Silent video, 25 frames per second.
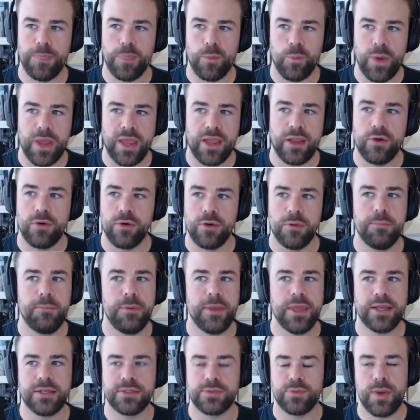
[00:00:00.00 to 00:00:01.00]
where good
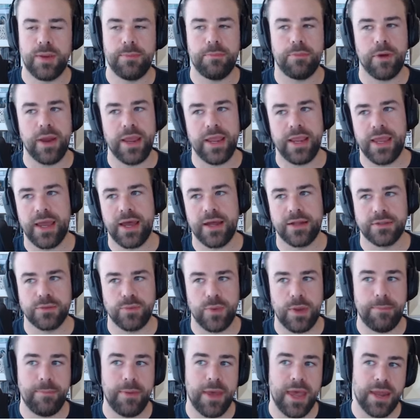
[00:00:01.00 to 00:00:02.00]
picks, where breakouts,
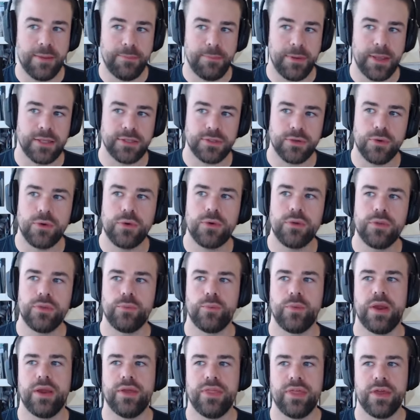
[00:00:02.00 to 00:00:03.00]
where bad picks, all
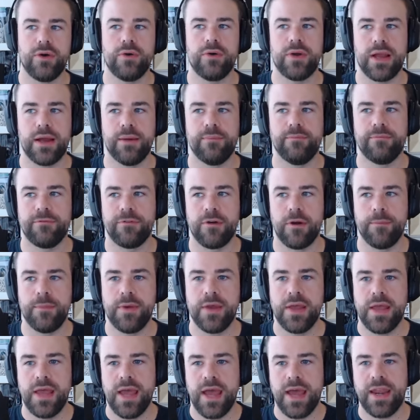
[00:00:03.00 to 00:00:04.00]
where they all come from,
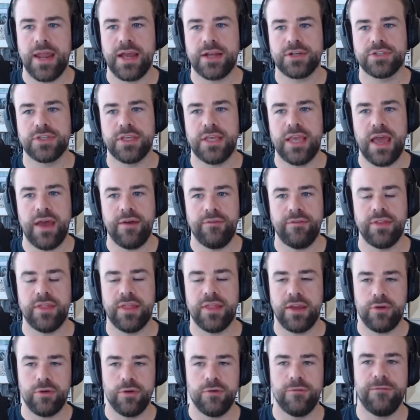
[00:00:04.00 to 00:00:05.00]
and actually having
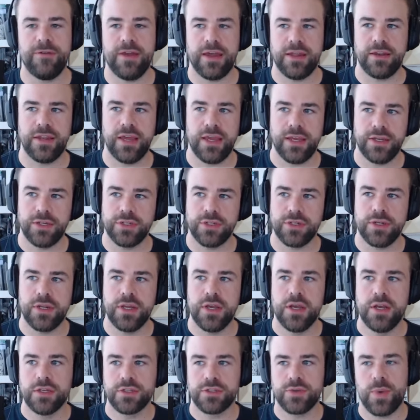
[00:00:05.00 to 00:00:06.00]
that good foundation.
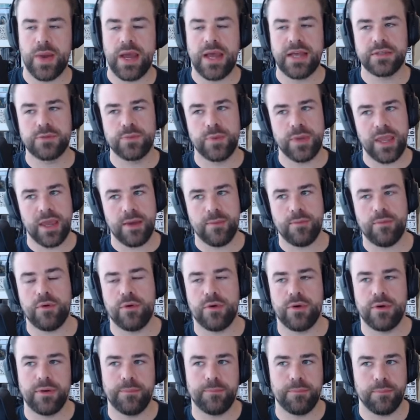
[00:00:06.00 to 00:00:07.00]
So as we get
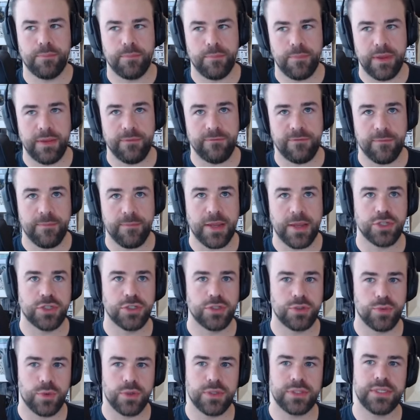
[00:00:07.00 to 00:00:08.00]
more
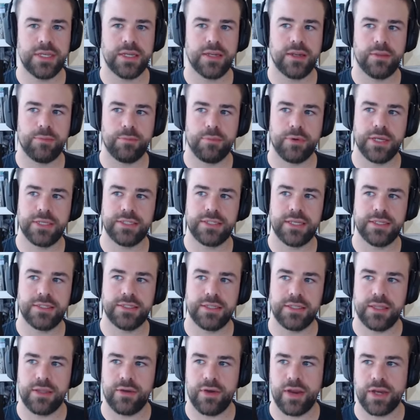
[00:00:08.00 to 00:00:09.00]
information towards the end of the
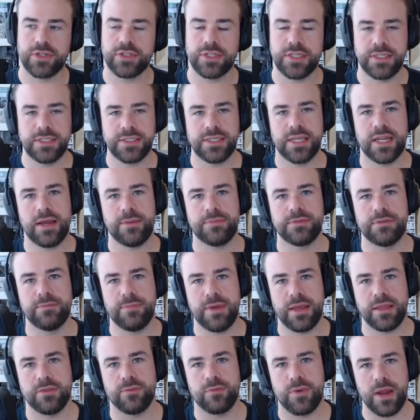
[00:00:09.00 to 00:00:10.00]
preseason, they're actually set up to
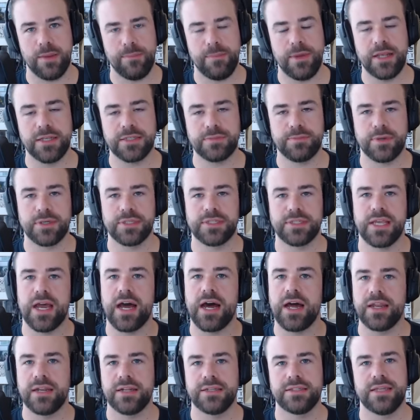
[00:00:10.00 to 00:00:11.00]
make the right picks because they
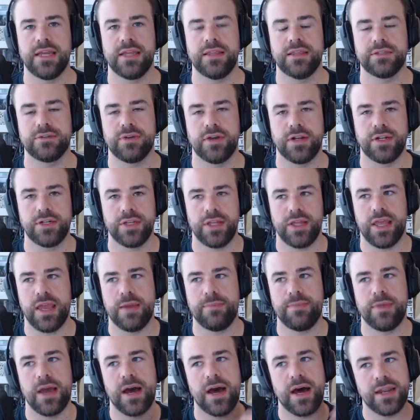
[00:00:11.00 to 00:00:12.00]
understand the strategy of the
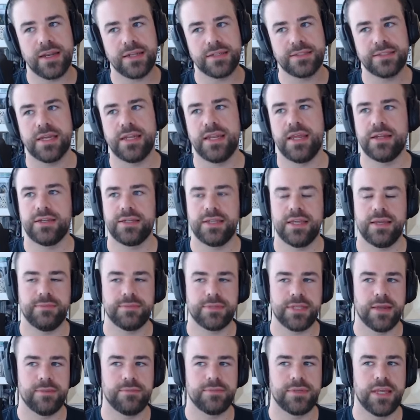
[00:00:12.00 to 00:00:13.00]
game, they understand how
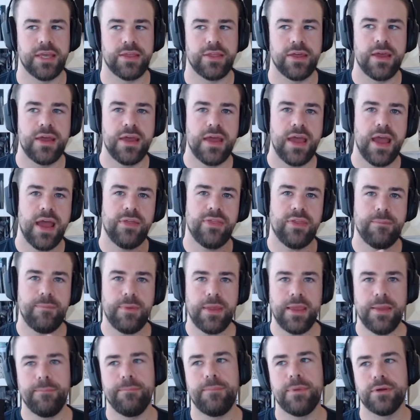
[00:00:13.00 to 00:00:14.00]
teams come together, and they're
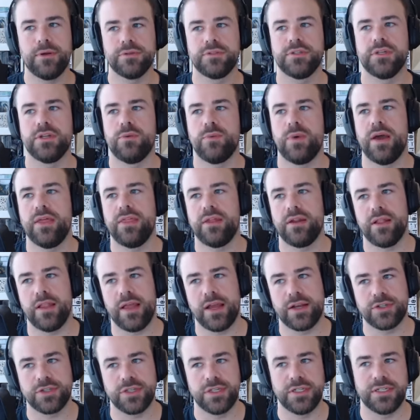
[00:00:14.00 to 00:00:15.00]
being built in a way that'll
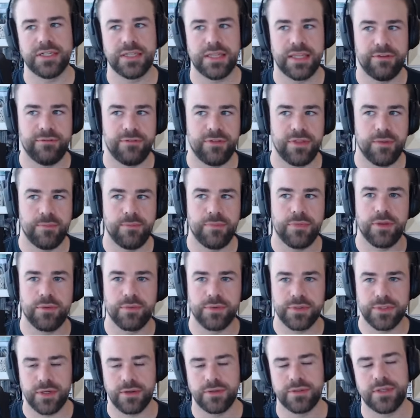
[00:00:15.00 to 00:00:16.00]
actually deliver them the
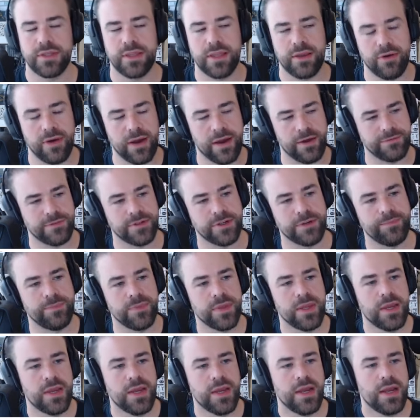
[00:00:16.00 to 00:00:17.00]
results that they're after.
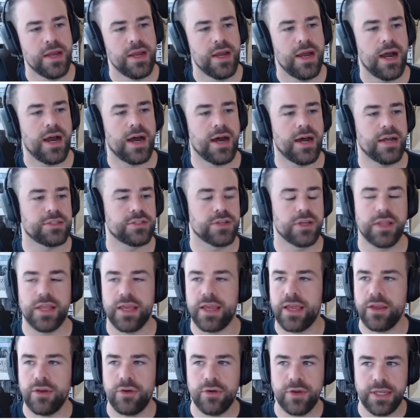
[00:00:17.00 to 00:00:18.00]
So
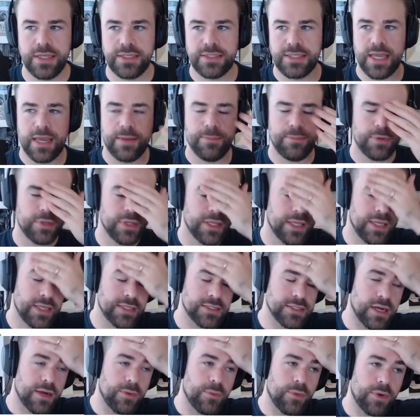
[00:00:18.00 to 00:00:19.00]
like a good example
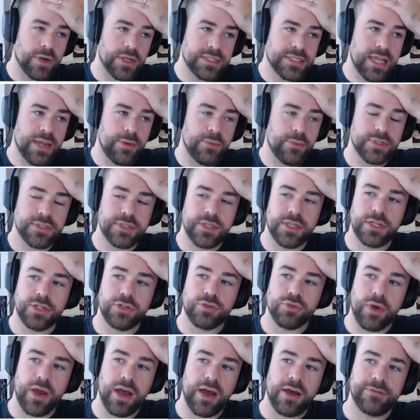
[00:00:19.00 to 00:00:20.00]
is, I want to say it was the
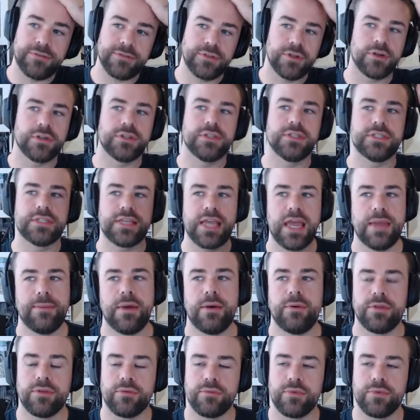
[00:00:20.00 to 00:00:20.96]
Draft Doctors came out with a